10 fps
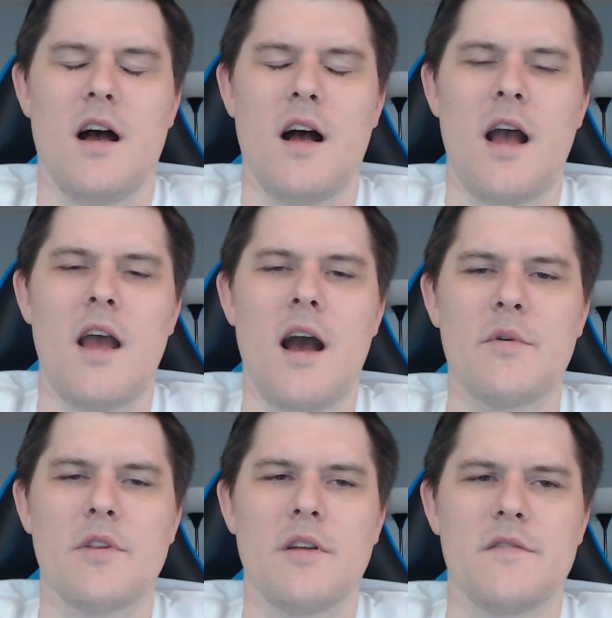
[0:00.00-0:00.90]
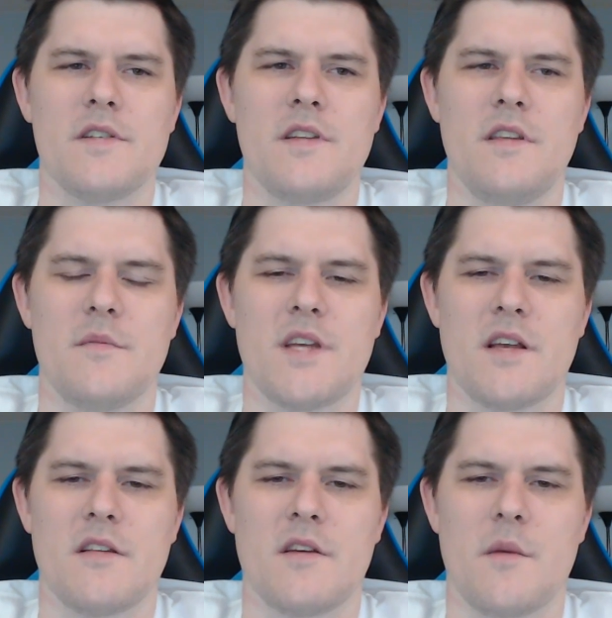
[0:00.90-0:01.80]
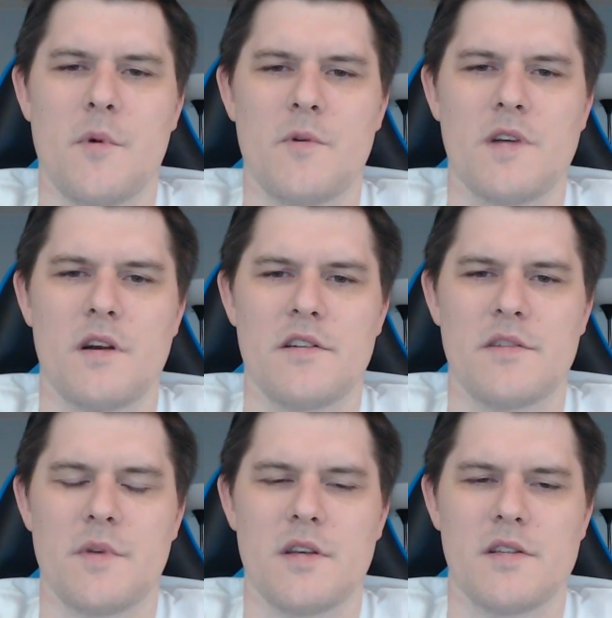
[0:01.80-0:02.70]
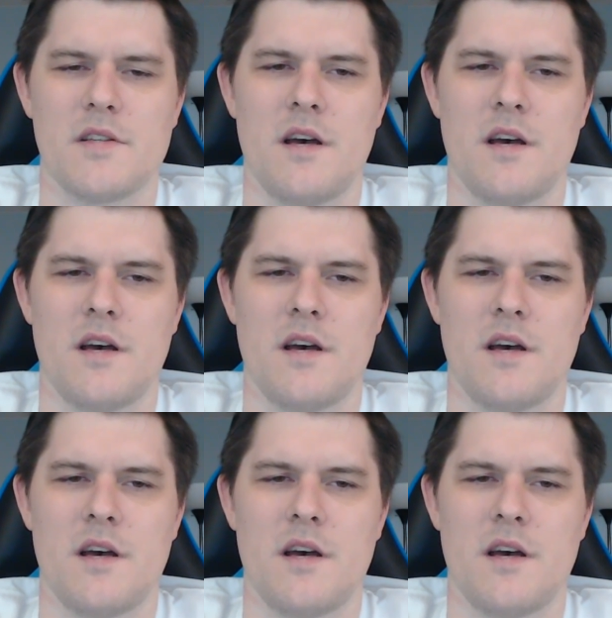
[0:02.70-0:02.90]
I would love to see them take a look at Mosar just because